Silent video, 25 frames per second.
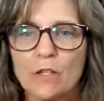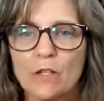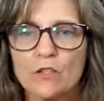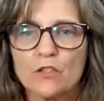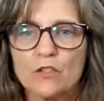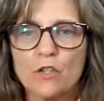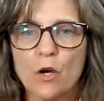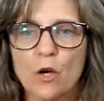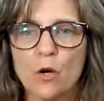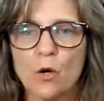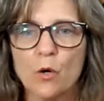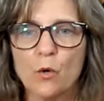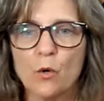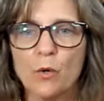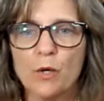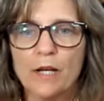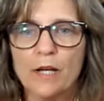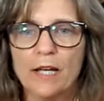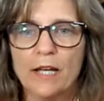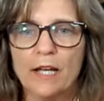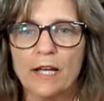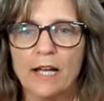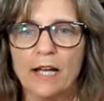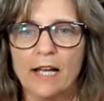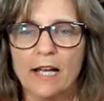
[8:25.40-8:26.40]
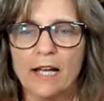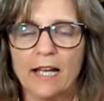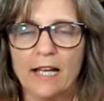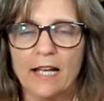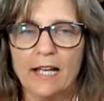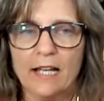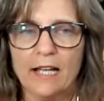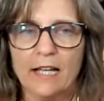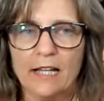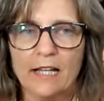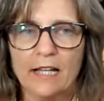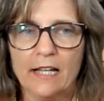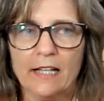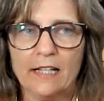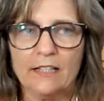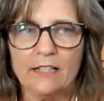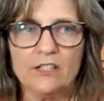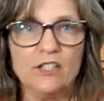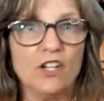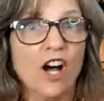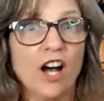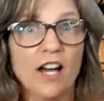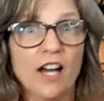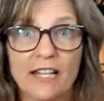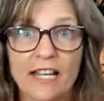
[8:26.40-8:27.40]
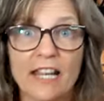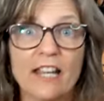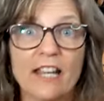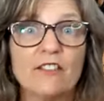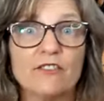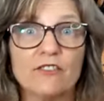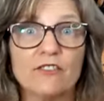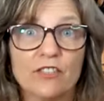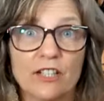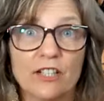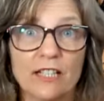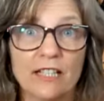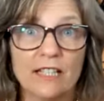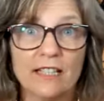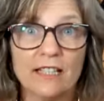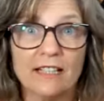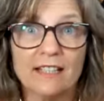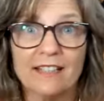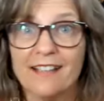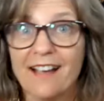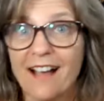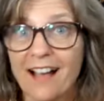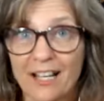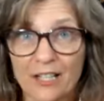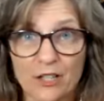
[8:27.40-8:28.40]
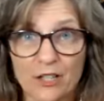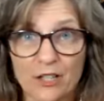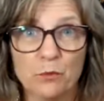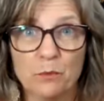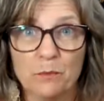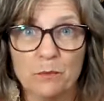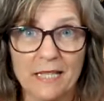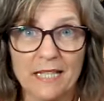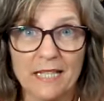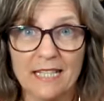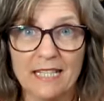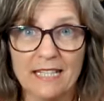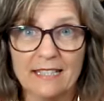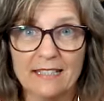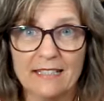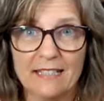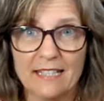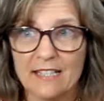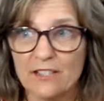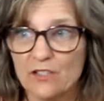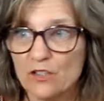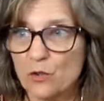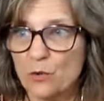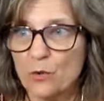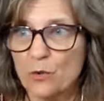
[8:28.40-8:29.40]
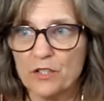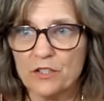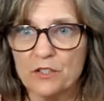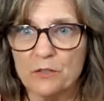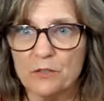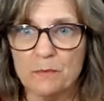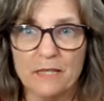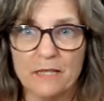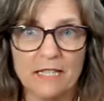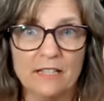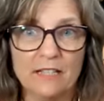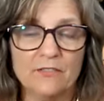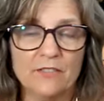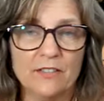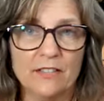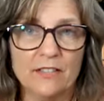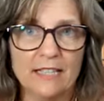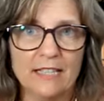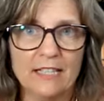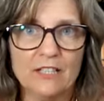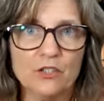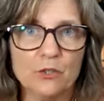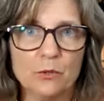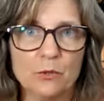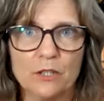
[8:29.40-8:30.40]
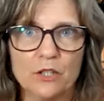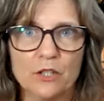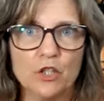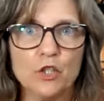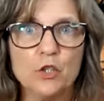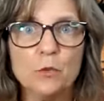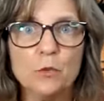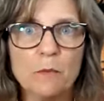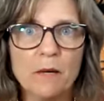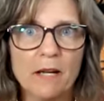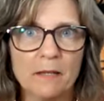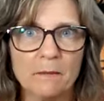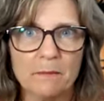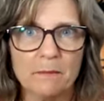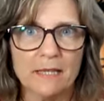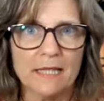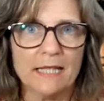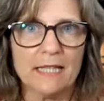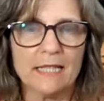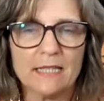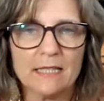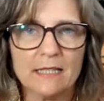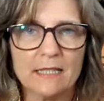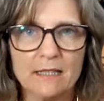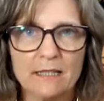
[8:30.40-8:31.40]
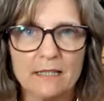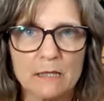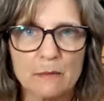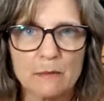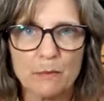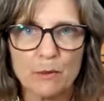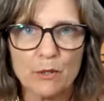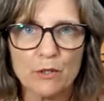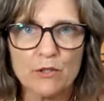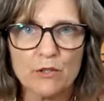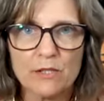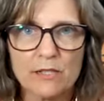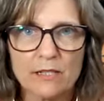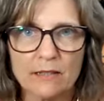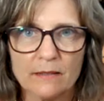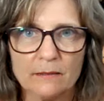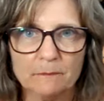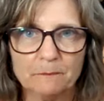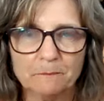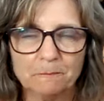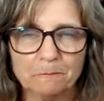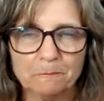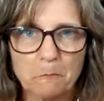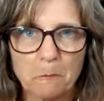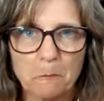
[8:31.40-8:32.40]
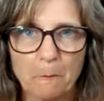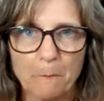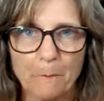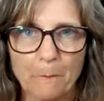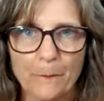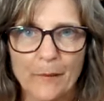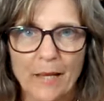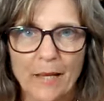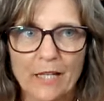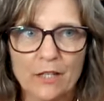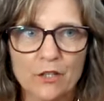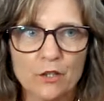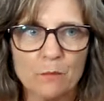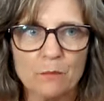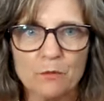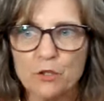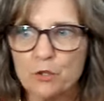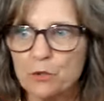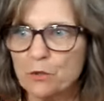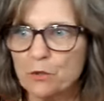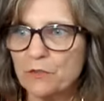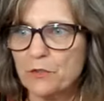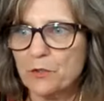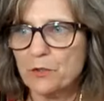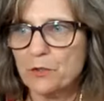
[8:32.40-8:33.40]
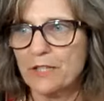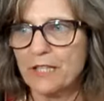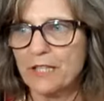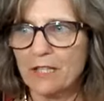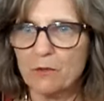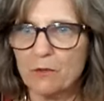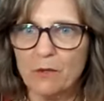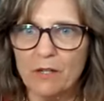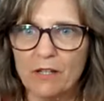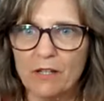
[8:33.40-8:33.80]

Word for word: So not every guy you meet is going to be even into it. You might be into this person, and the two of you think,